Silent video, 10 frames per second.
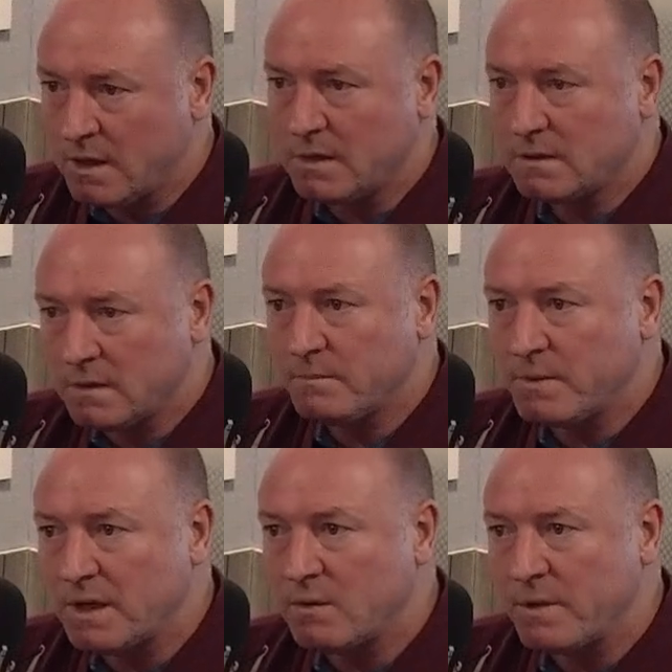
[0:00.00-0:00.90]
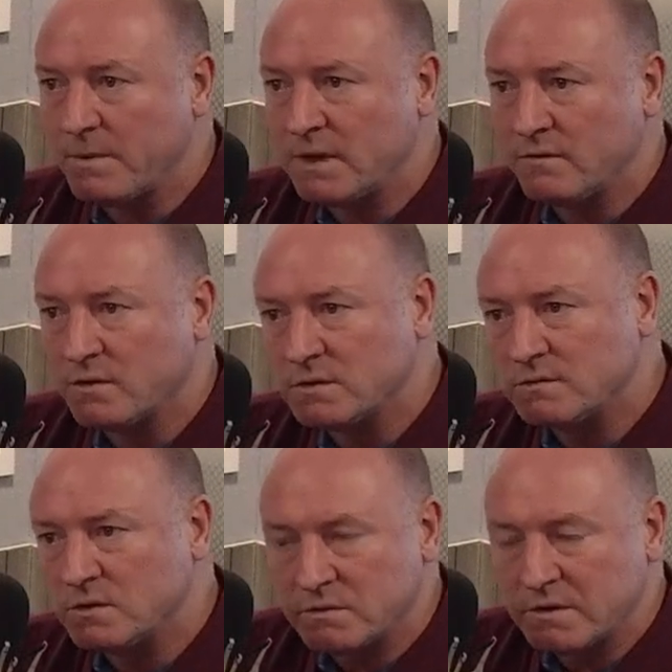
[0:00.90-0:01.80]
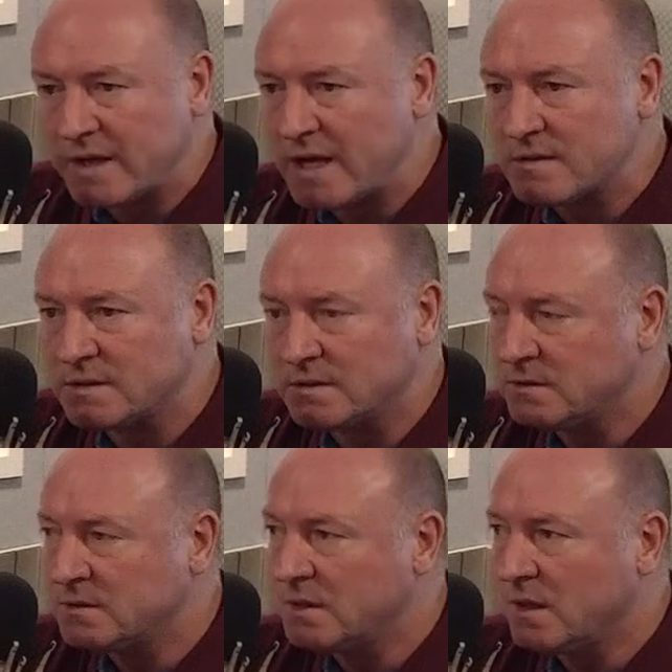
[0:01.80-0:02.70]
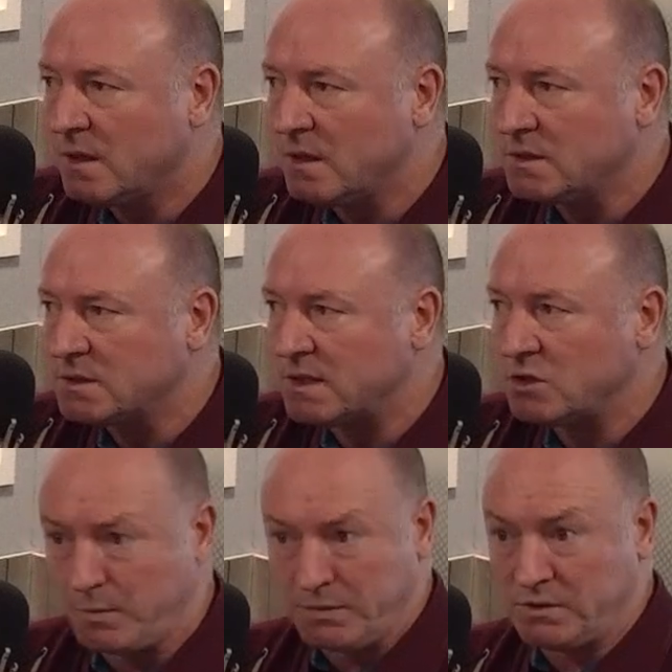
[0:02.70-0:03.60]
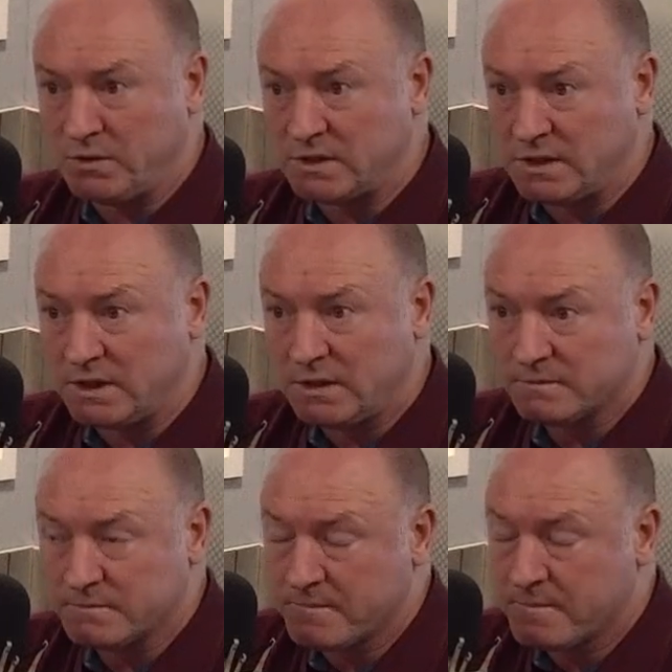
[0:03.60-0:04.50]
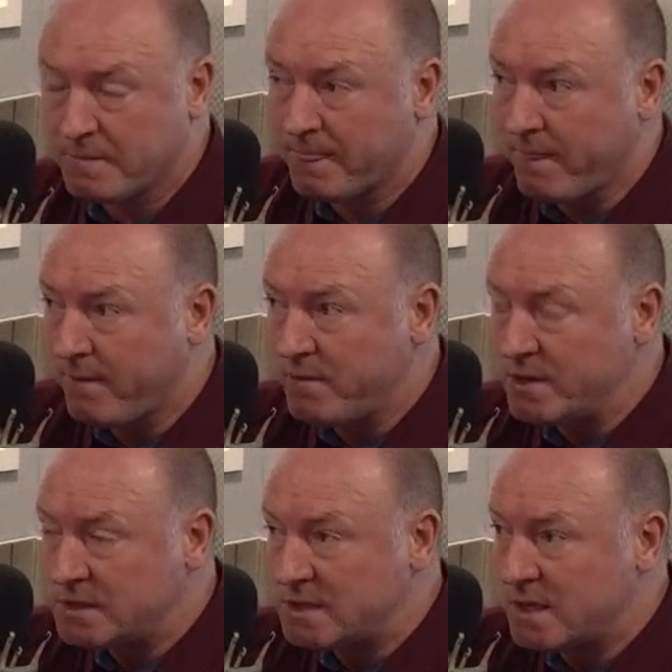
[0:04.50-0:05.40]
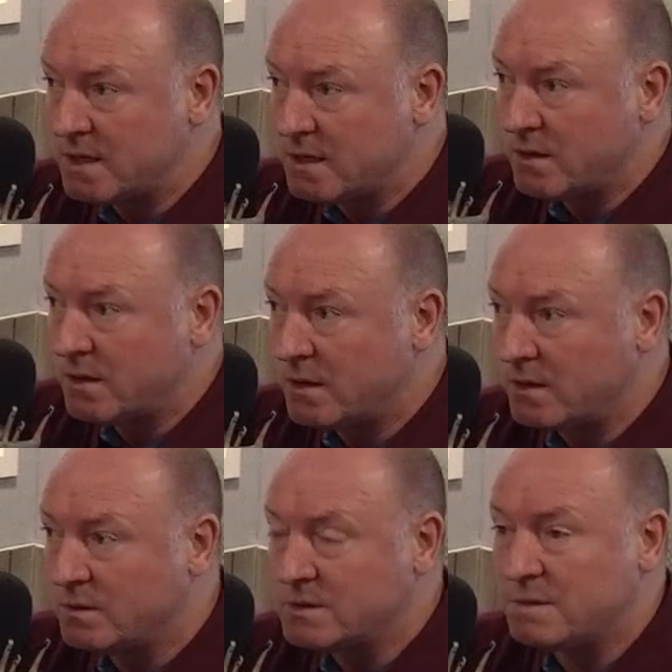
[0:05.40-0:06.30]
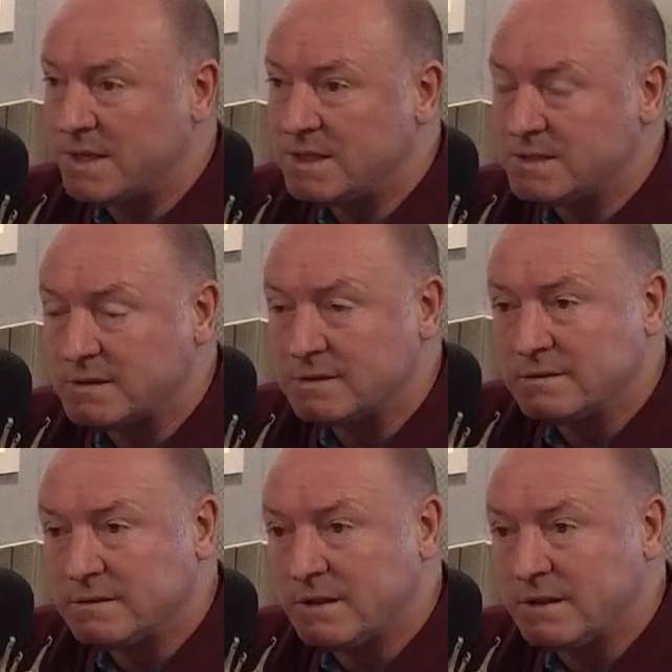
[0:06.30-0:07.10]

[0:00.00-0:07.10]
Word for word: and and being at Wembley in front of hundred thousand, and to get the opportunity was uh, was amazing.